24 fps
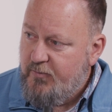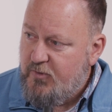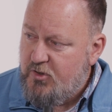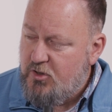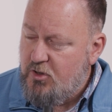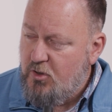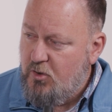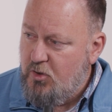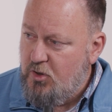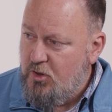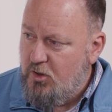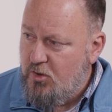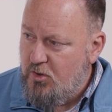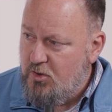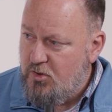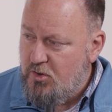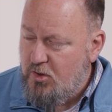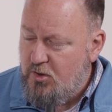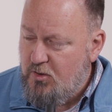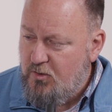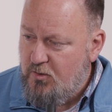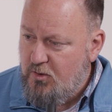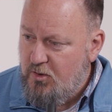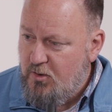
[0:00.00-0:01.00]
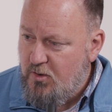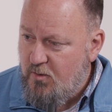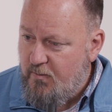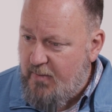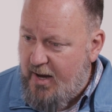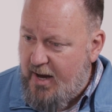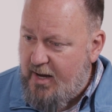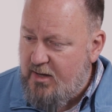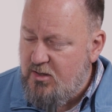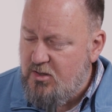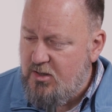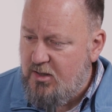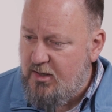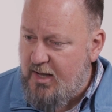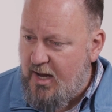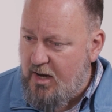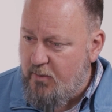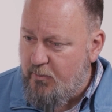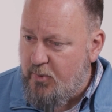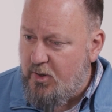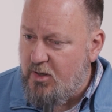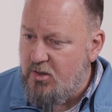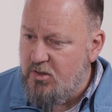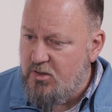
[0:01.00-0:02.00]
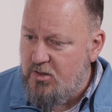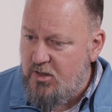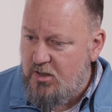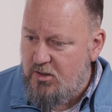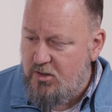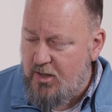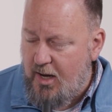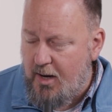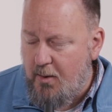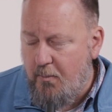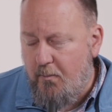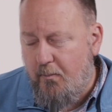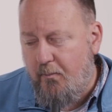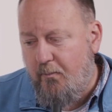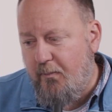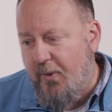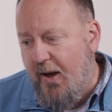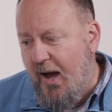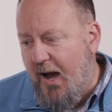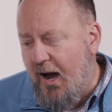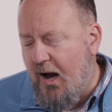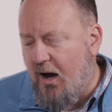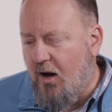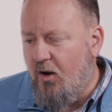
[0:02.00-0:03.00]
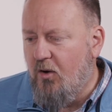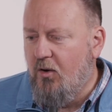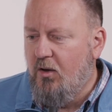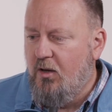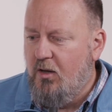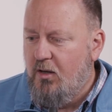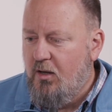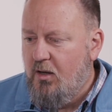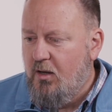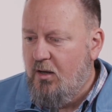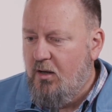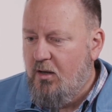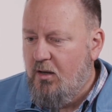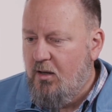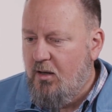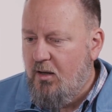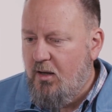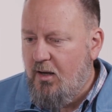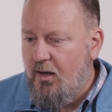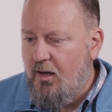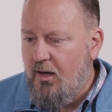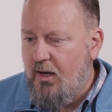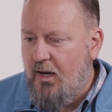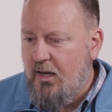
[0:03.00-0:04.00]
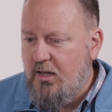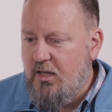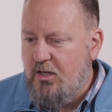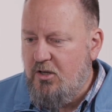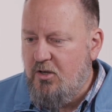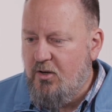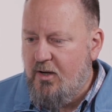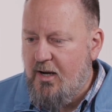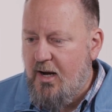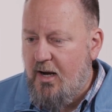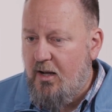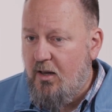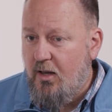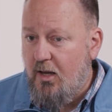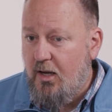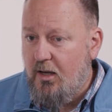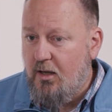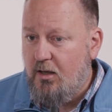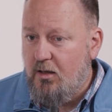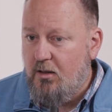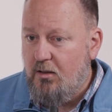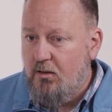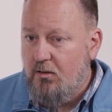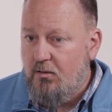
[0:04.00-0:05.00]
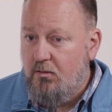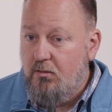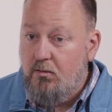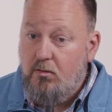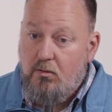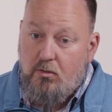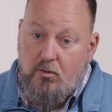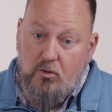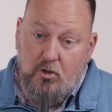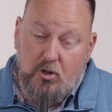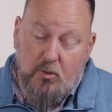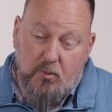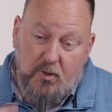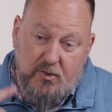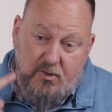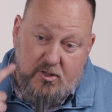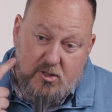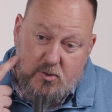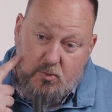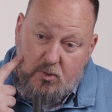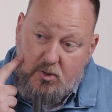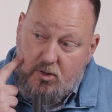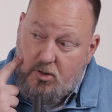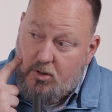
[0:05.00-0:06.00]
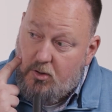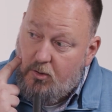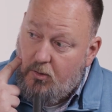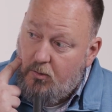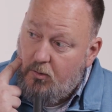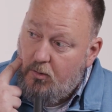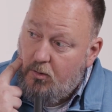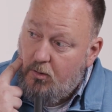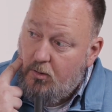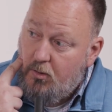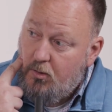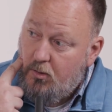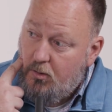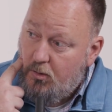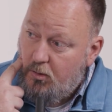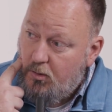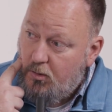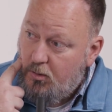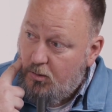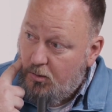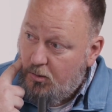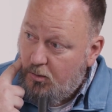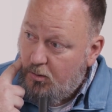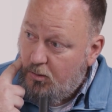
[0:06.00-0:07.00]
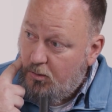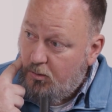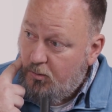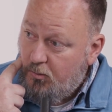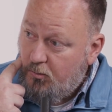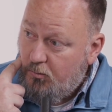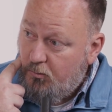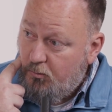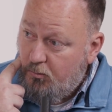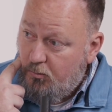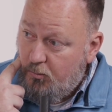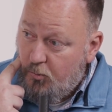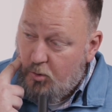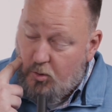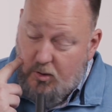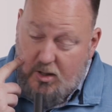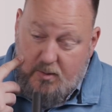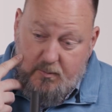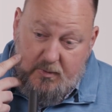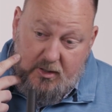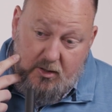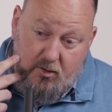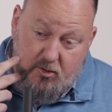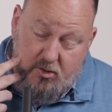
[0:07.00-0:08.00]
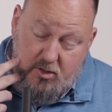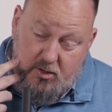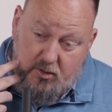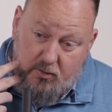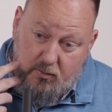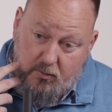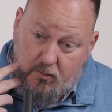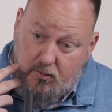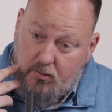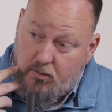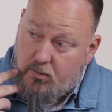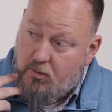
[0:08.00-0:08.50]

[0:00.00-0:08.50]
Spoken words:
So you imagine that person is like, pow, and then you're kind of like, do you want this one too? You're gonna hit me here too?